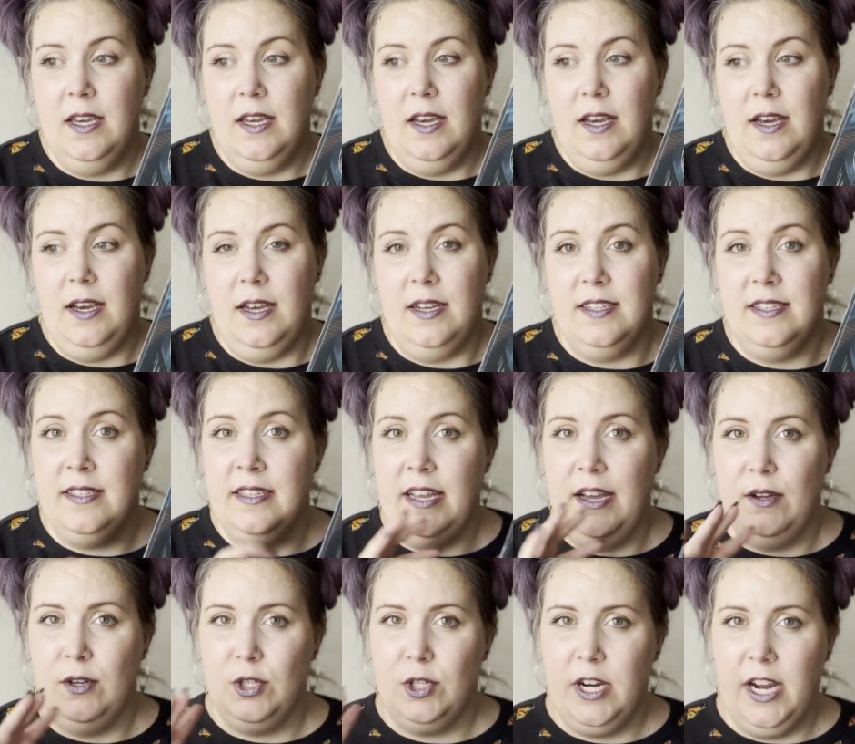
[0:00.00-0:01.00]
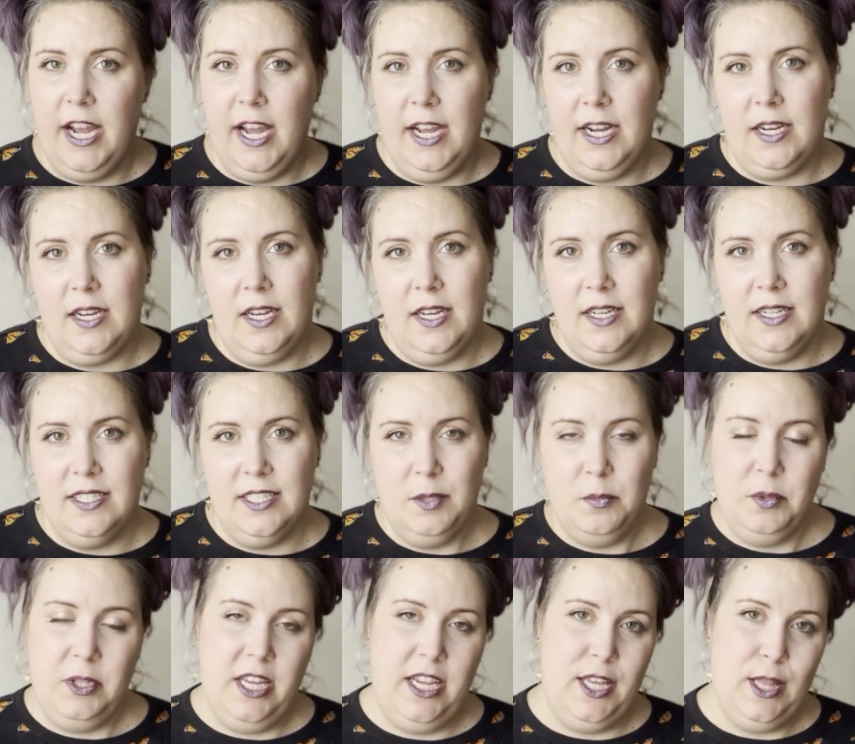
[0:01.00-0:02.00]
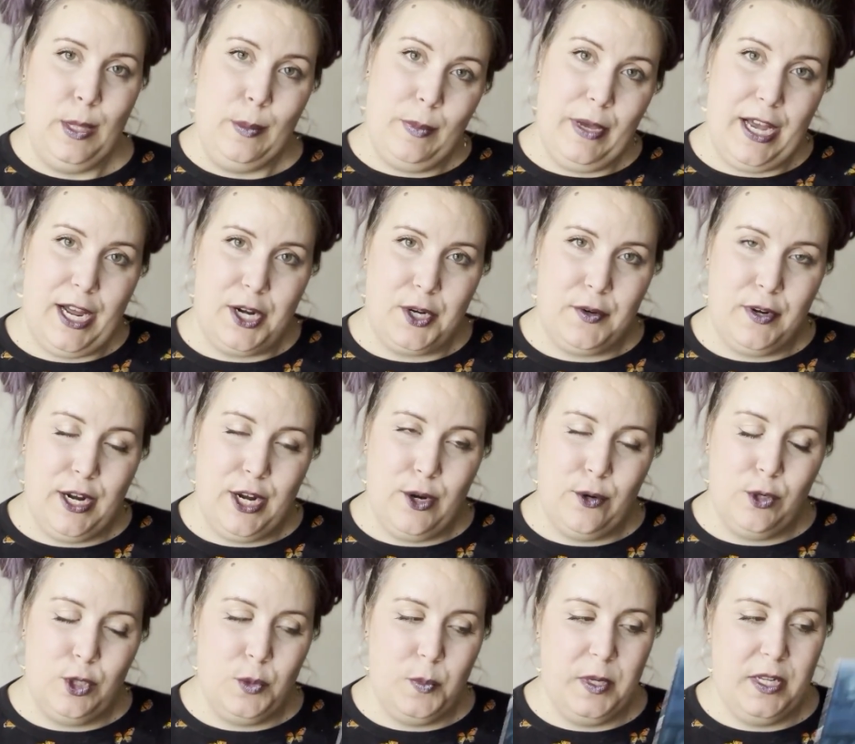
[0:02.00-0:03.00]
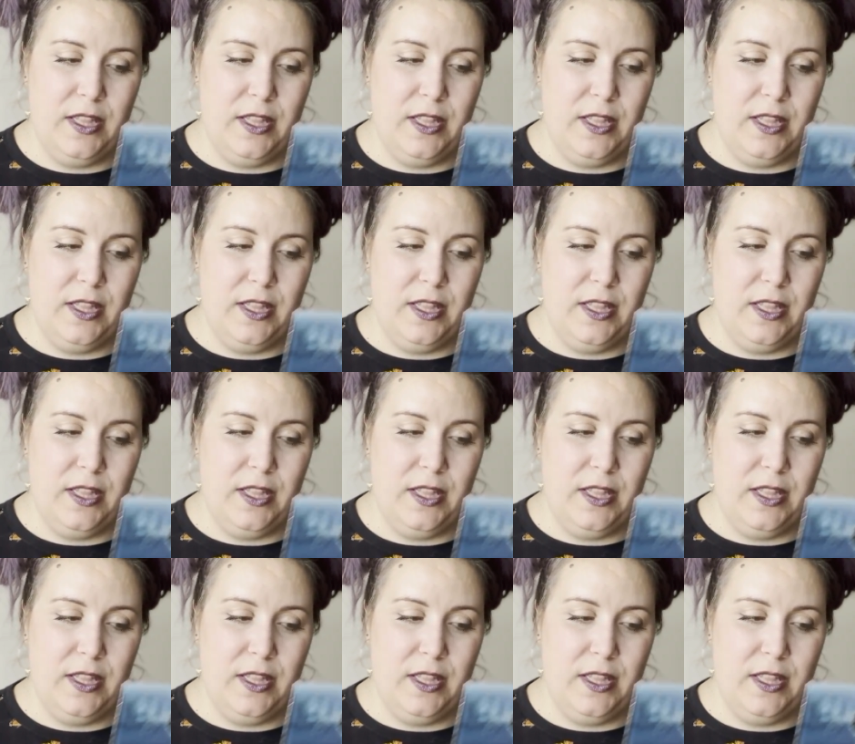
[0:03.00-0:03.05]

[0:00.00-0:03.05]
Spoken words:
soundtrack to play in the background, which would be